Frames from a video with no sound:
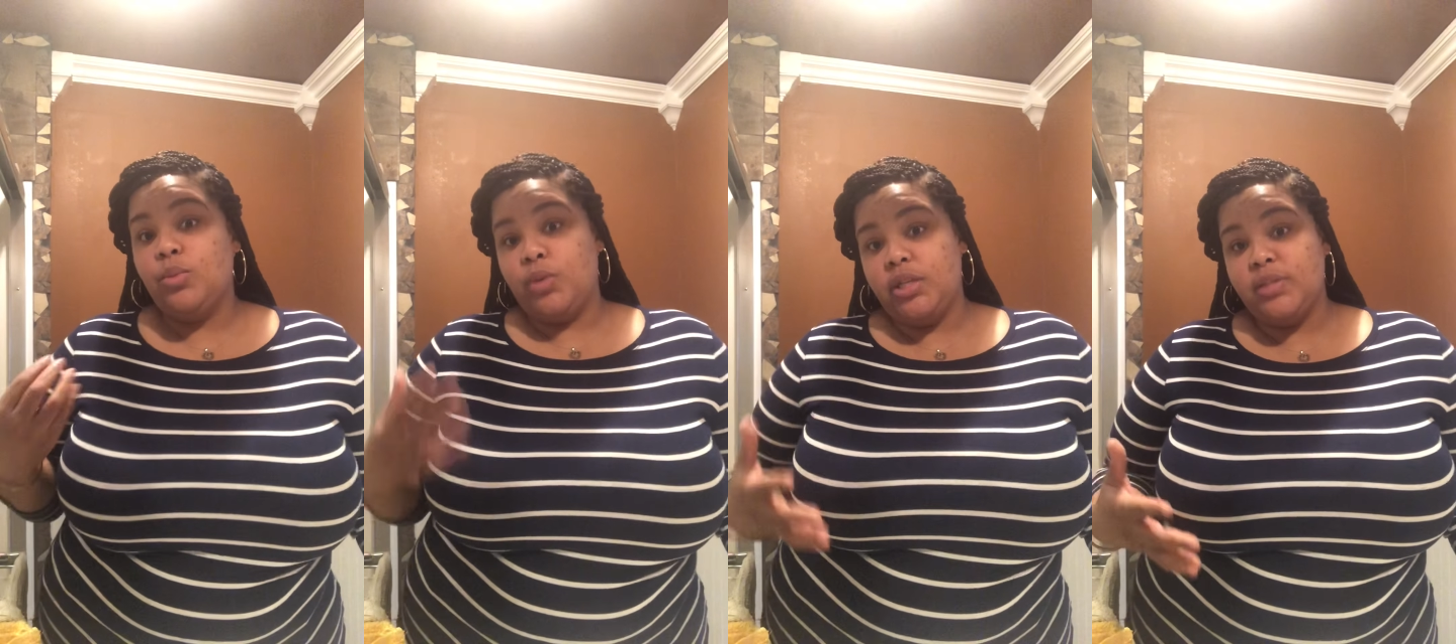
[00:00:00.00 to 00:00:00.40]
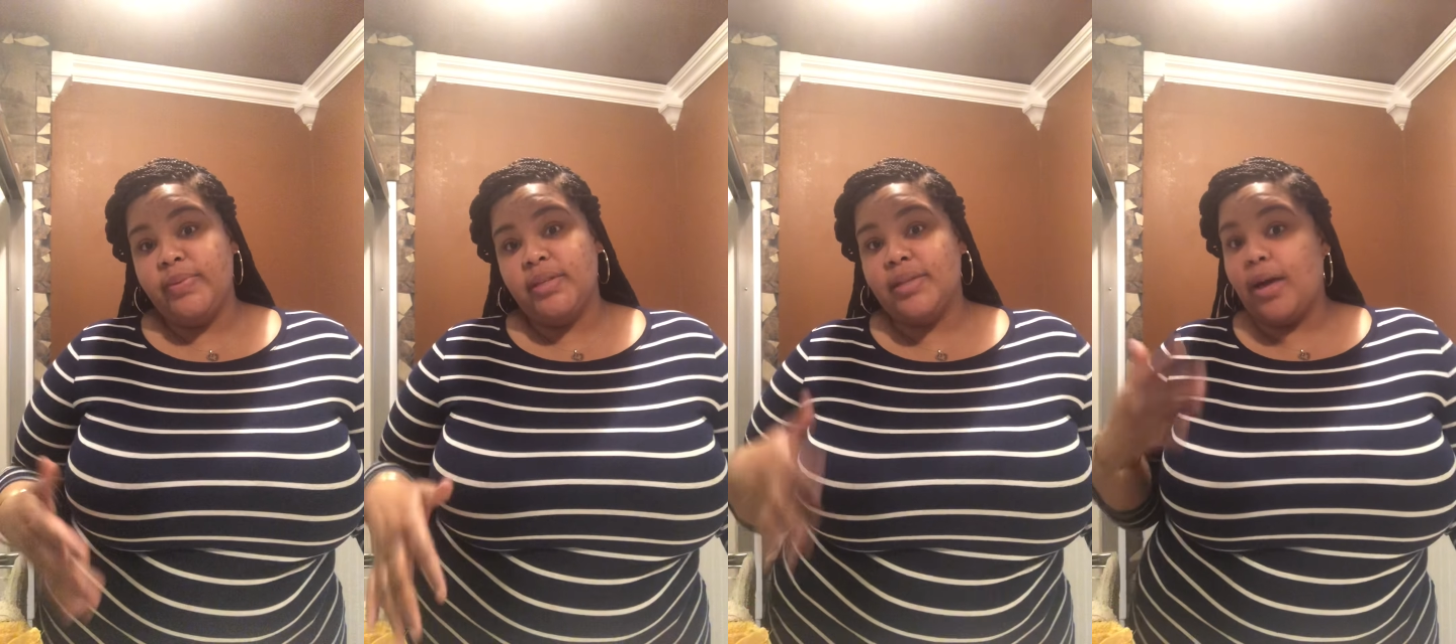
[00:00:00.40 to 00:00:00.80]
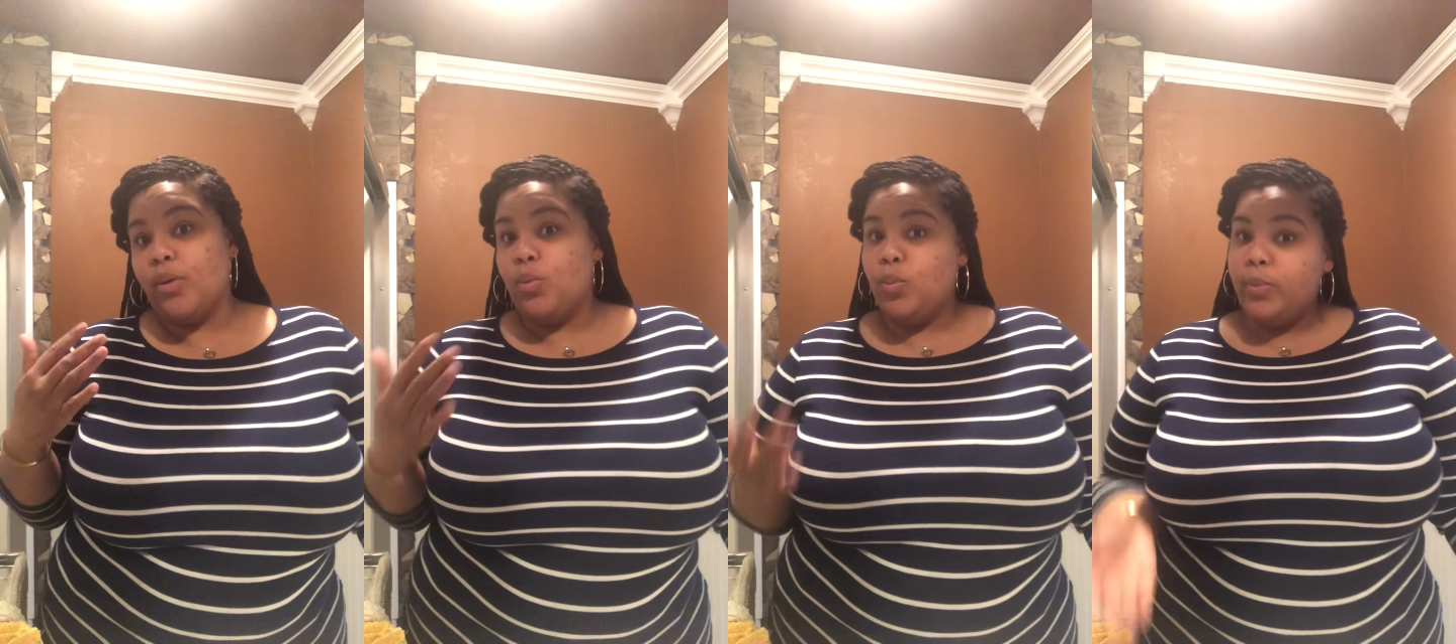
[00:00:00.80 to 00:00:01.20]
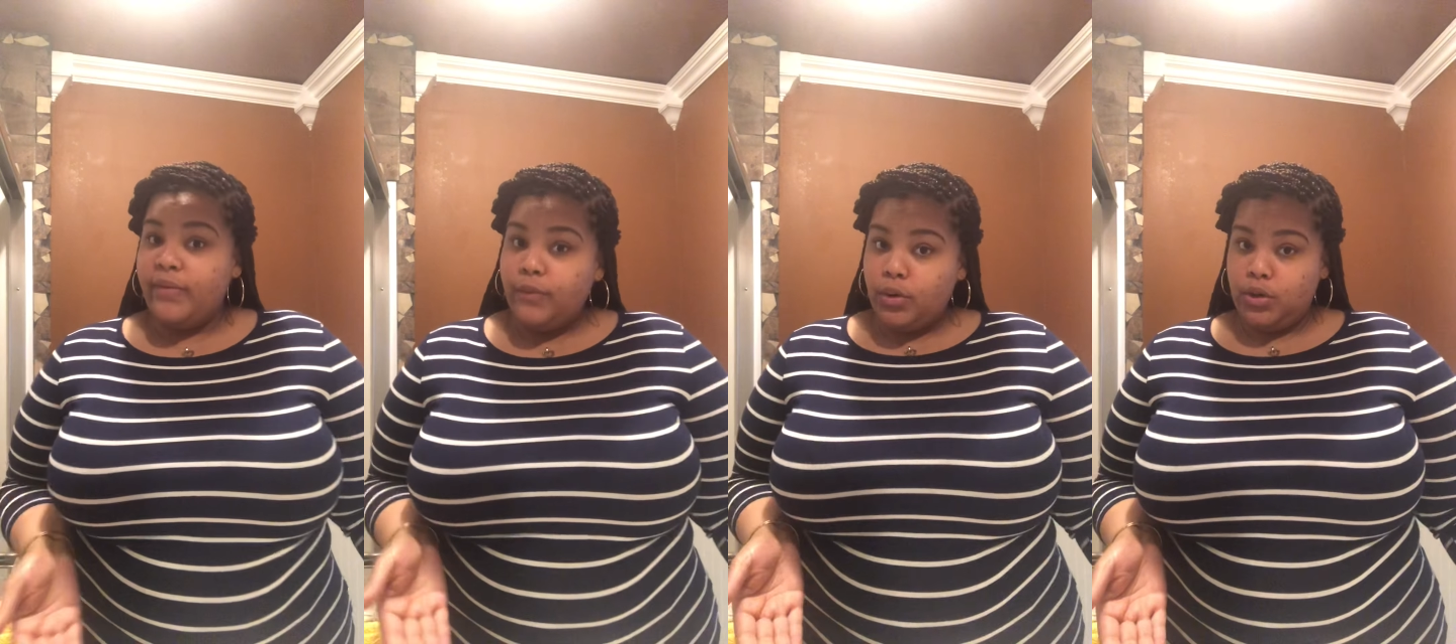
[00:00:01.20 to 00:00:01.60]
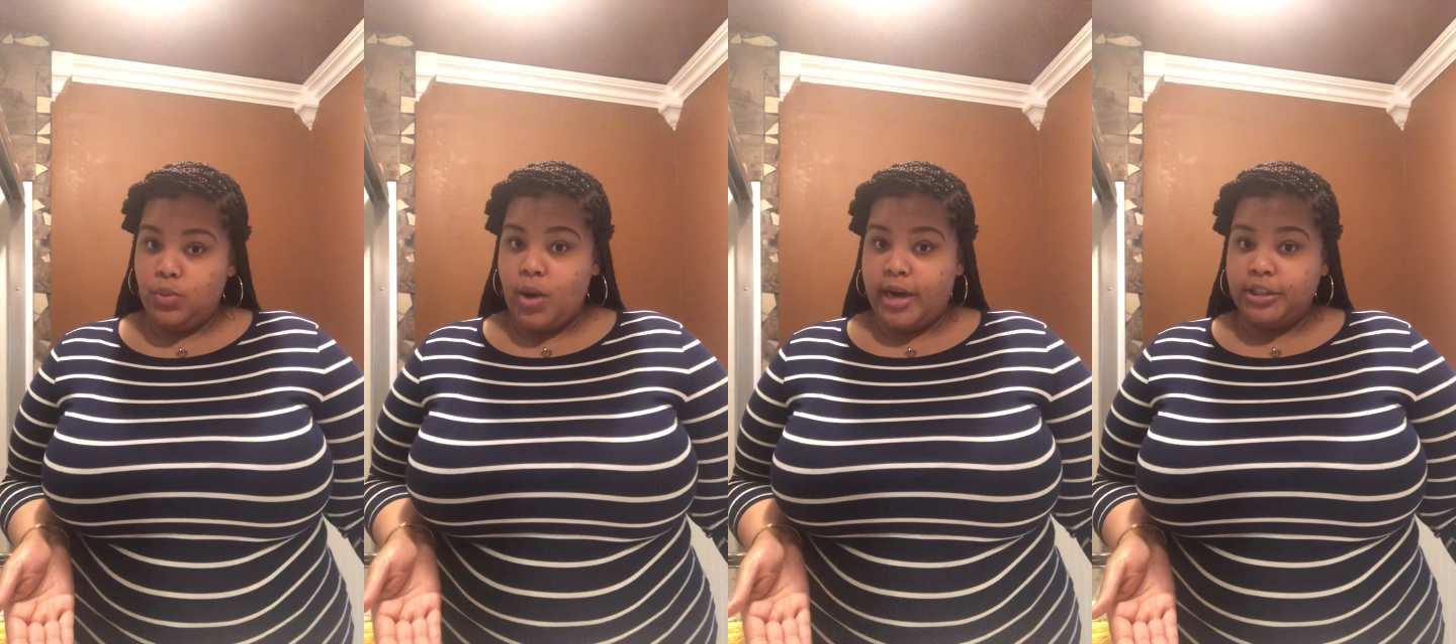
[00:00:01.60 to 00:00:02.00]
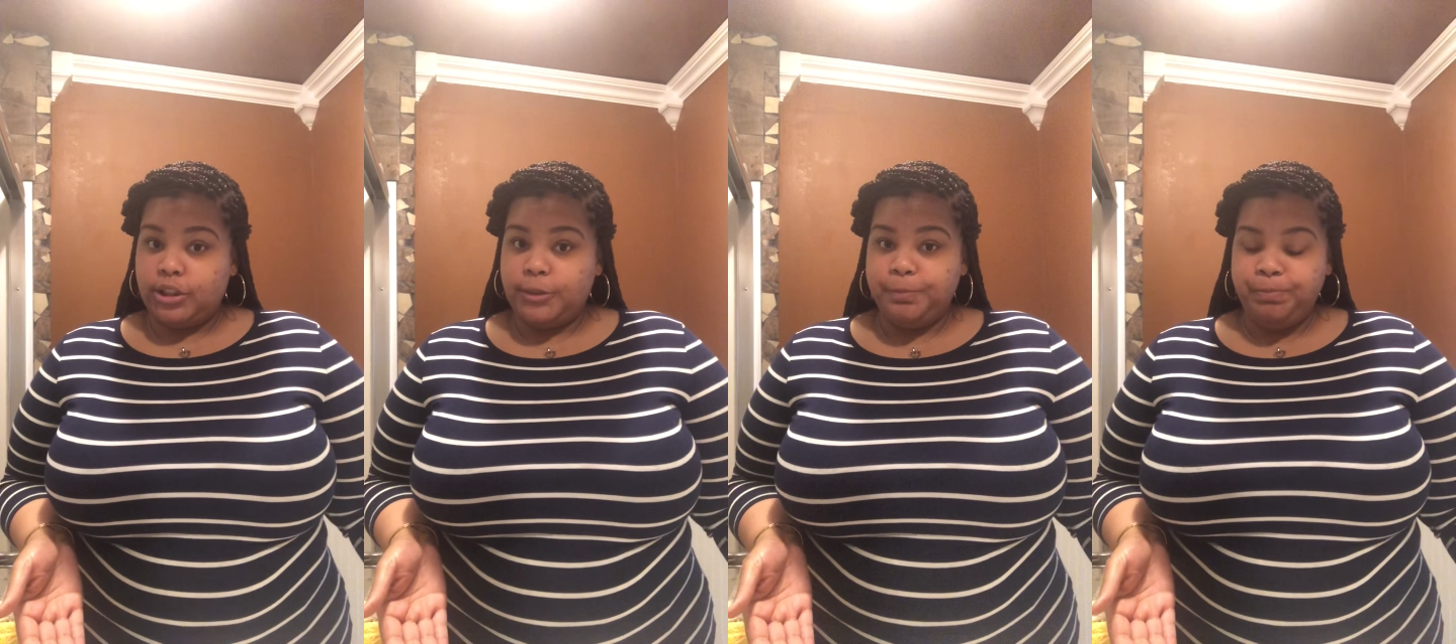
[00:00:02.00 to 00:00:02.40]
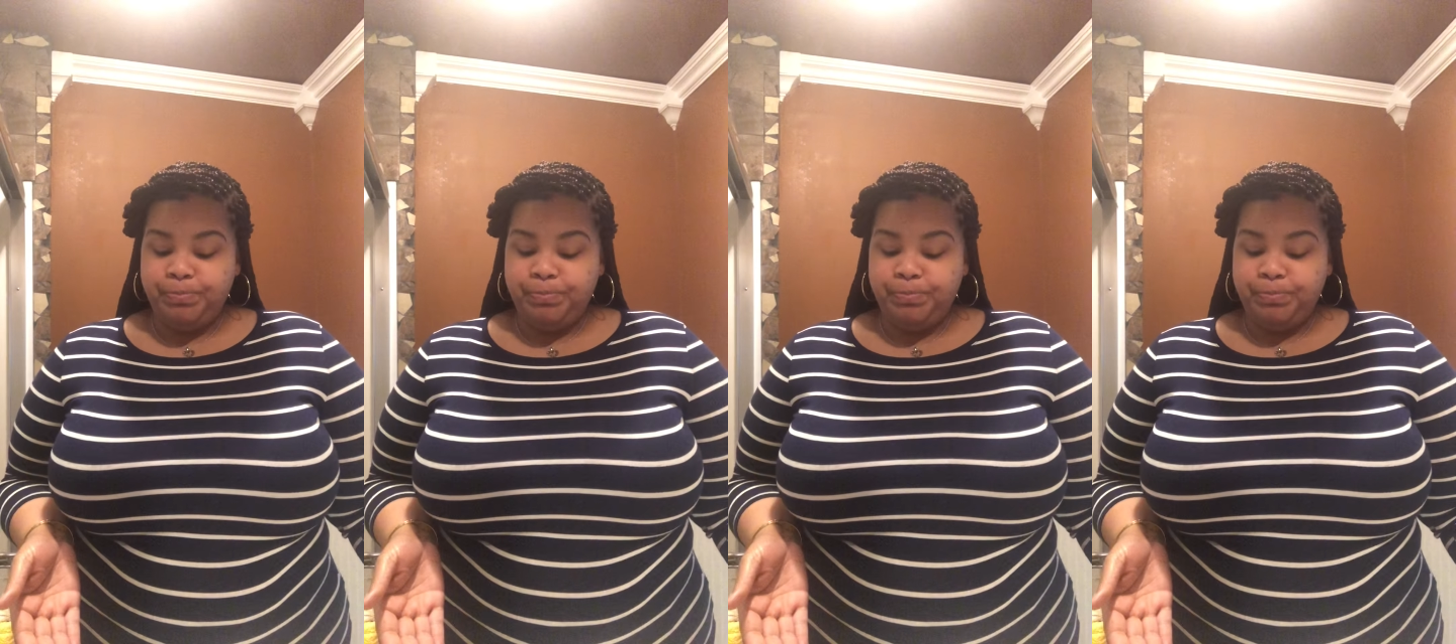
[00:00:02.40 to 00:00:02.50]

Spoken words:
what it smells like before you wash it.